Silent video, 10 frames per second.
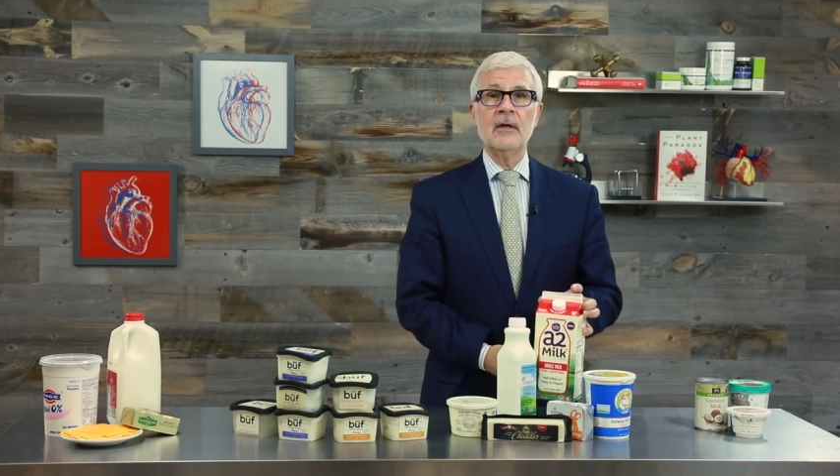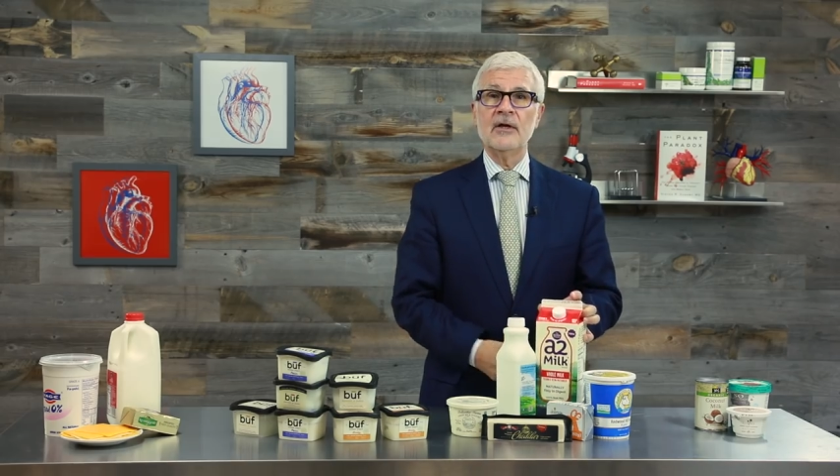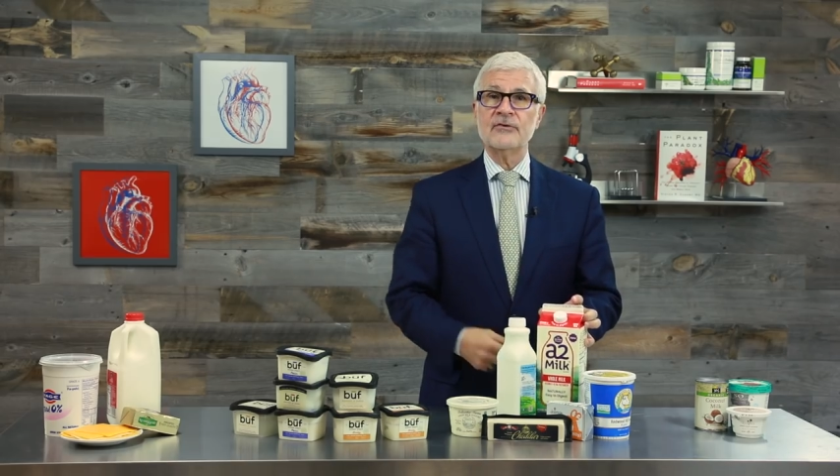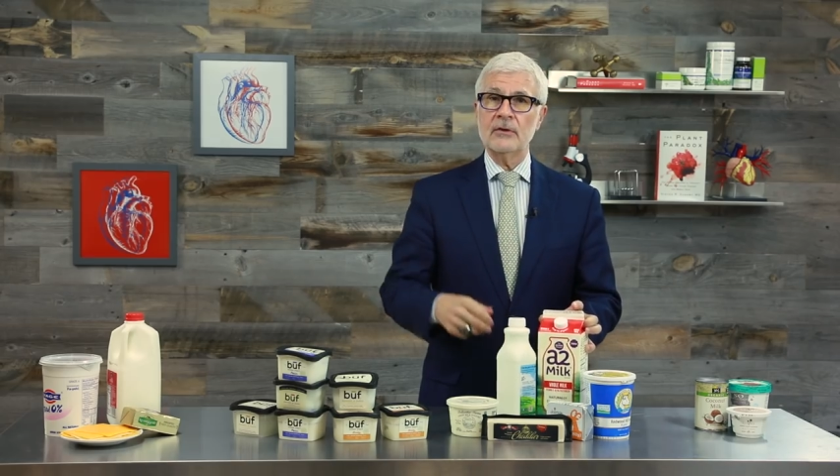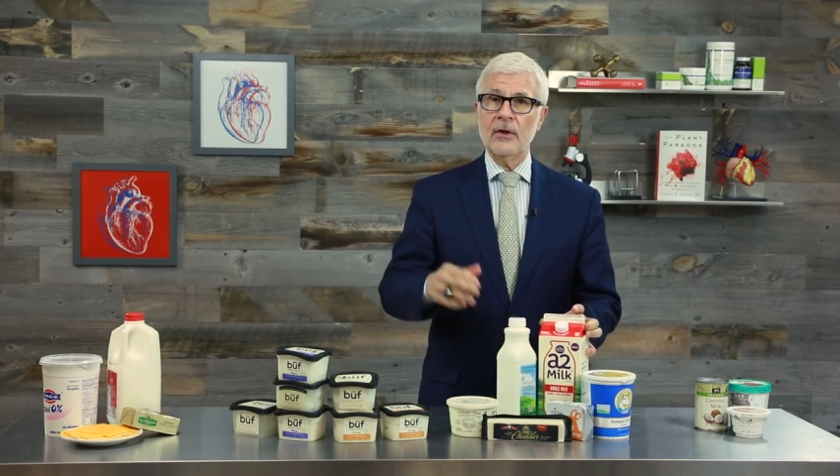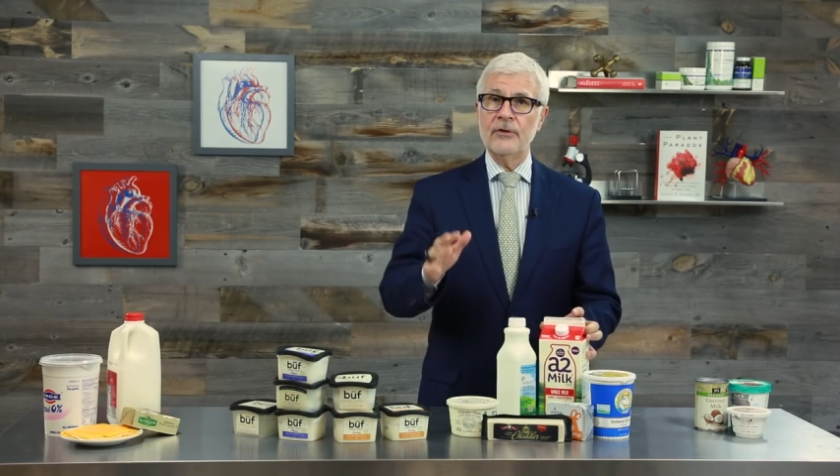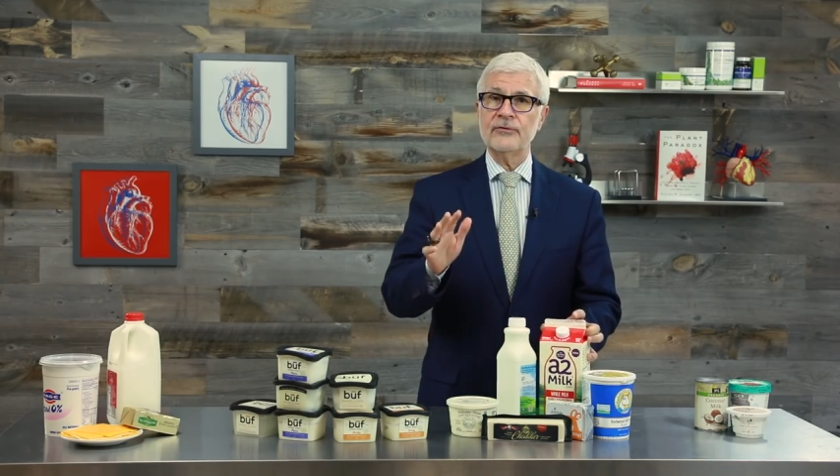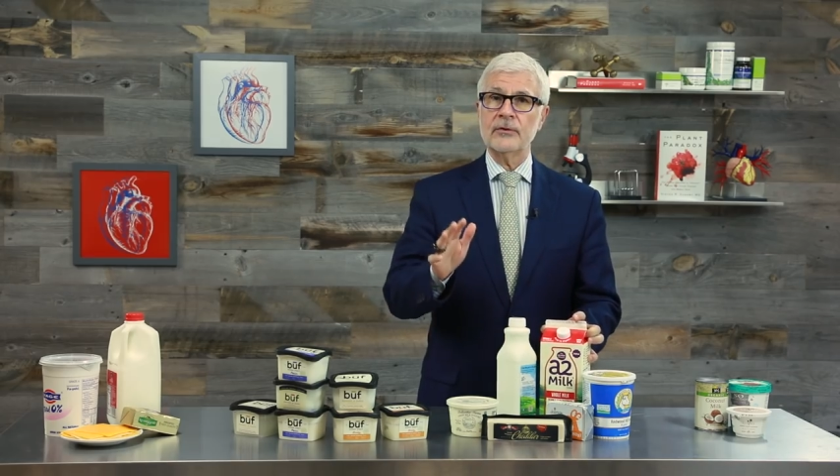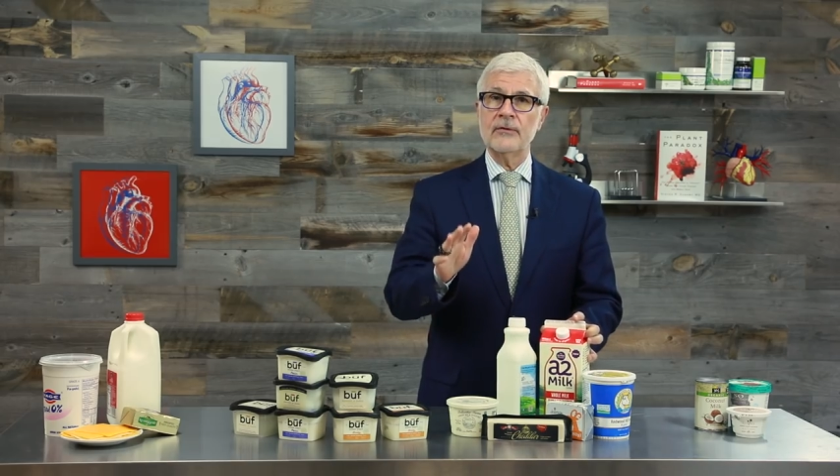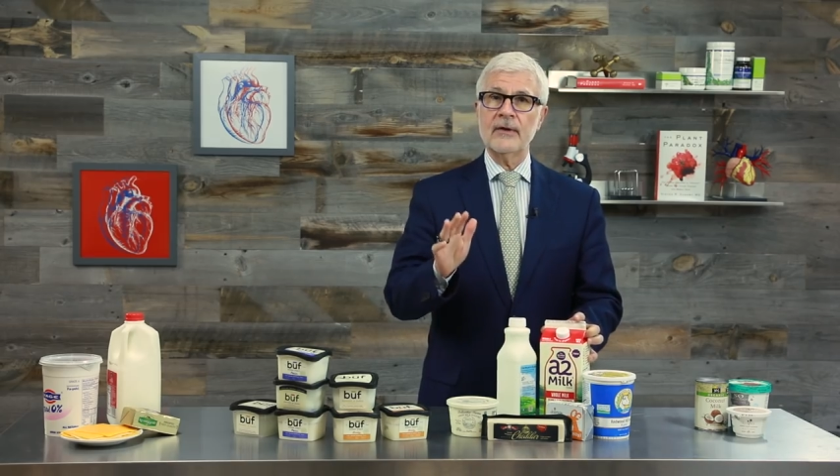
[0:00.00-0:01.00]
It's
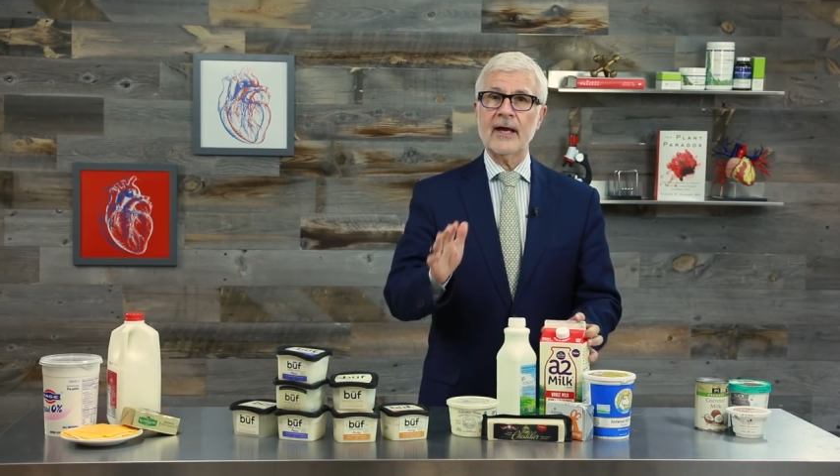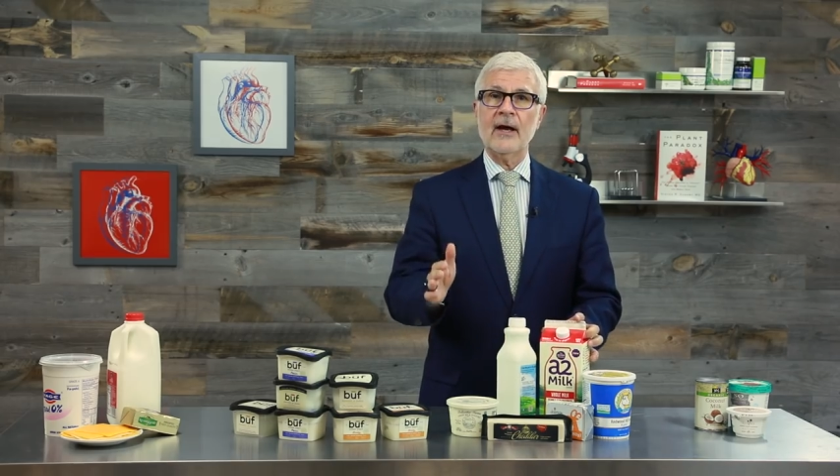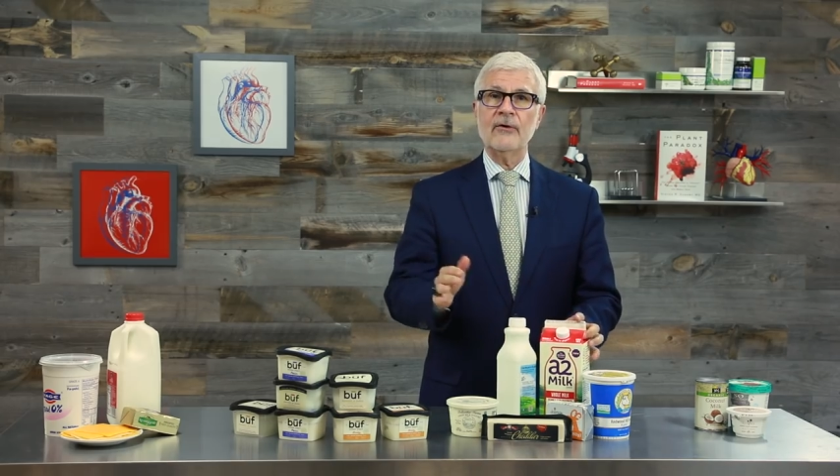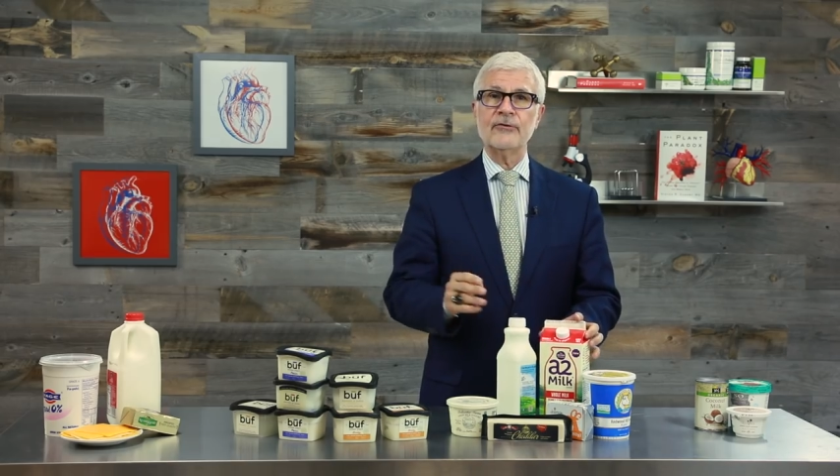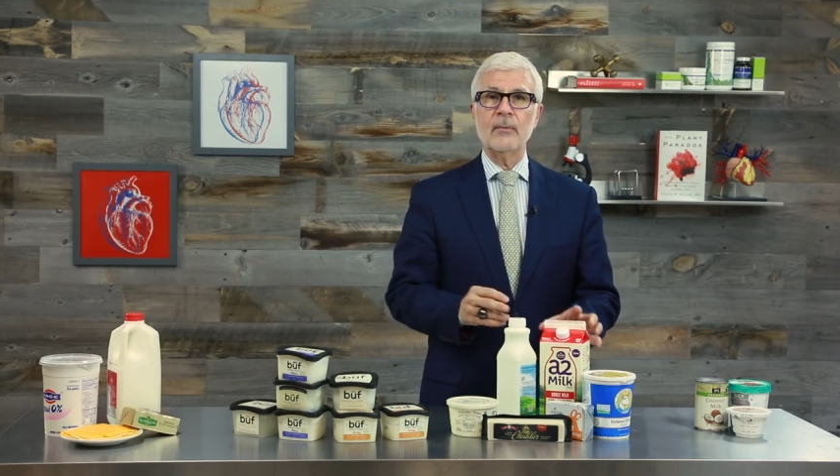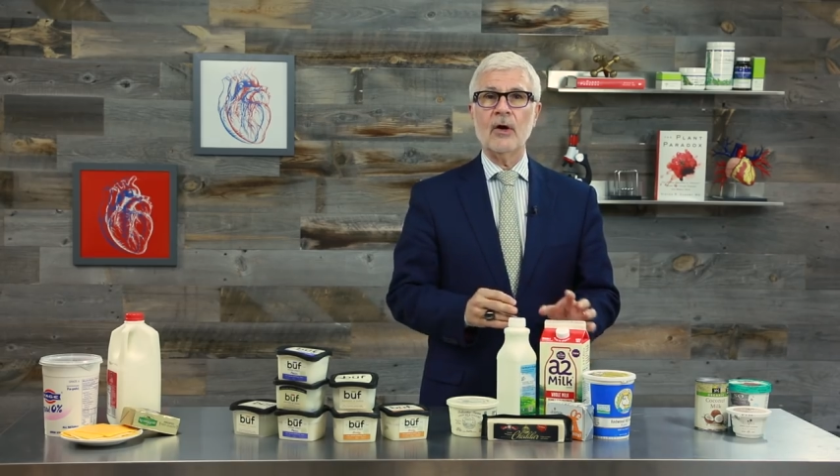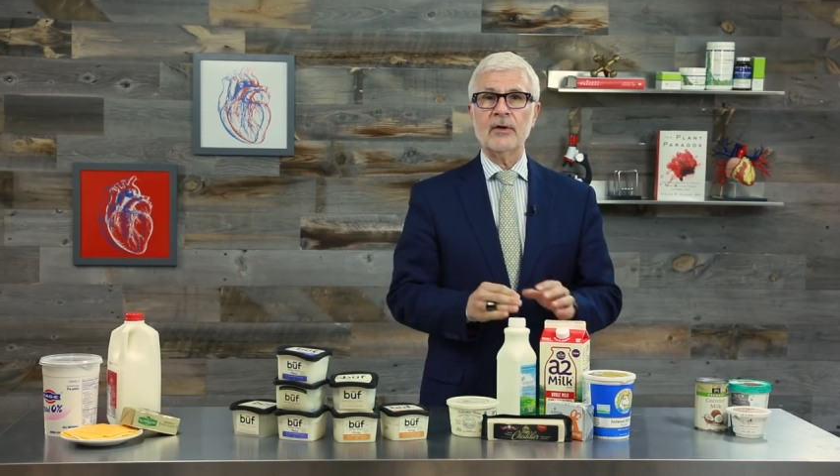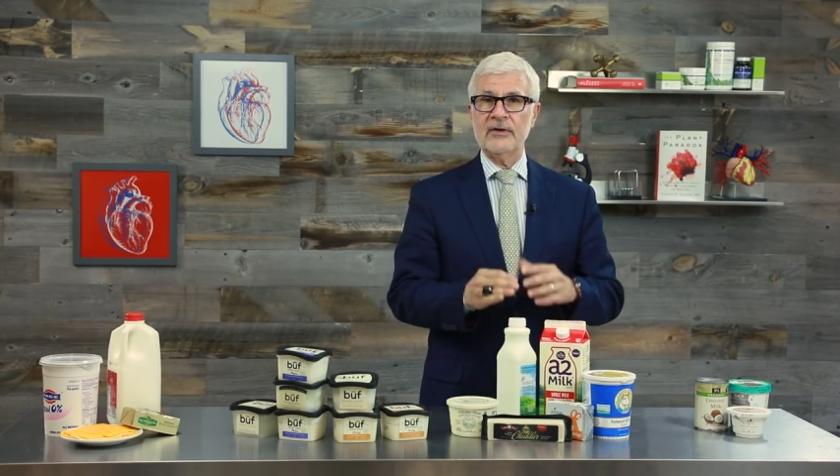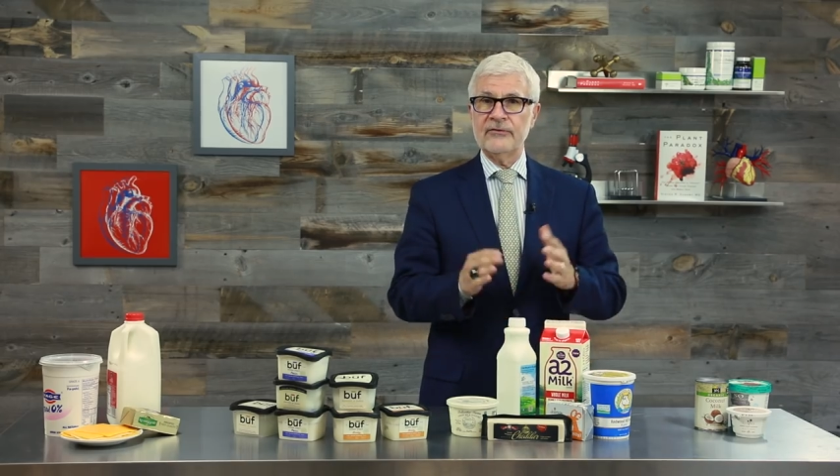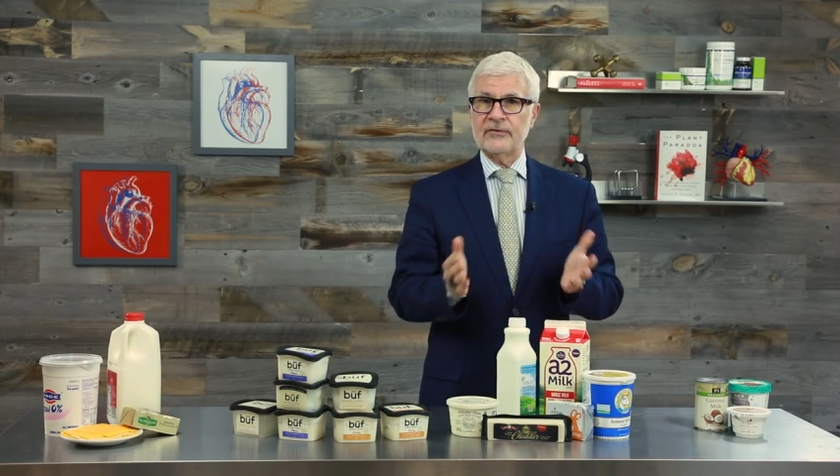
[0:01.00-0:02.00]
closer to the cow's
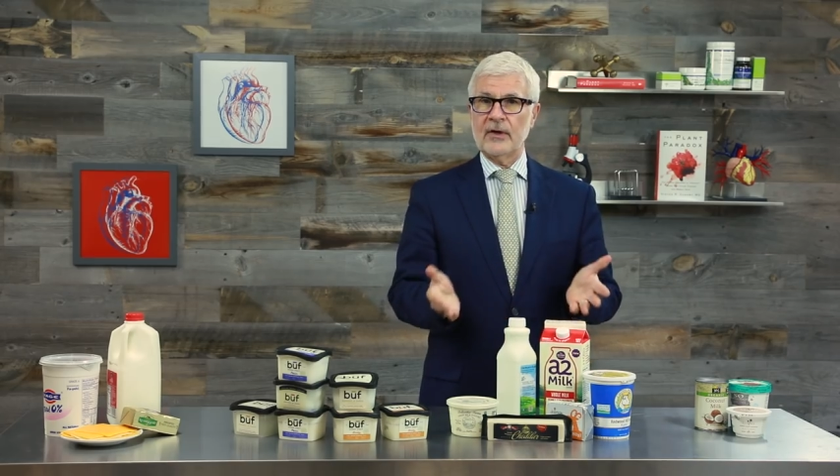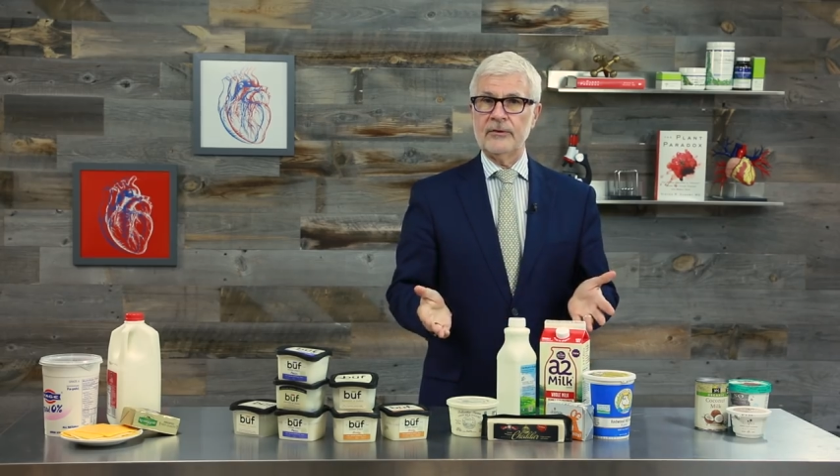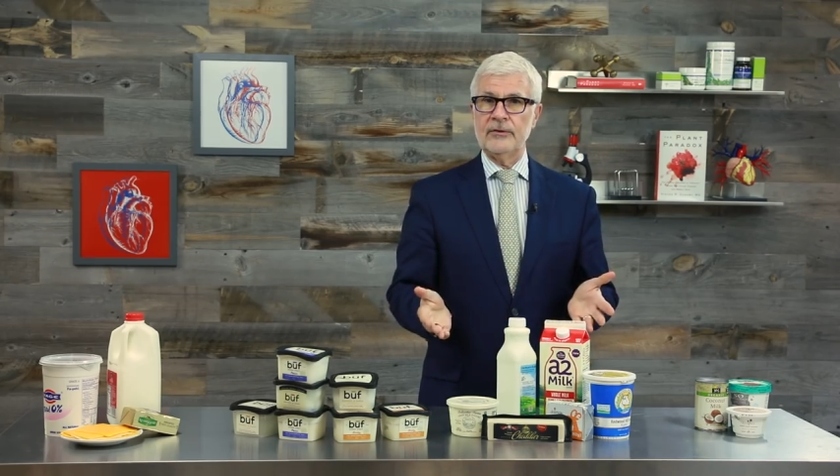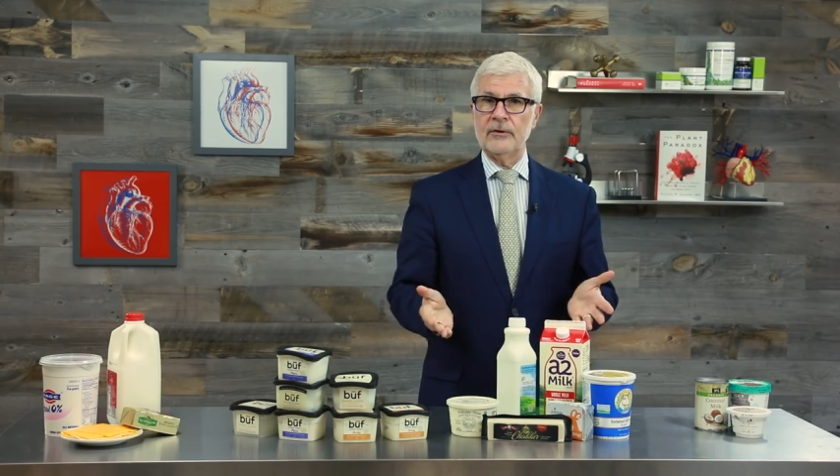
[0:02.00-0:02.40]
milk in Southern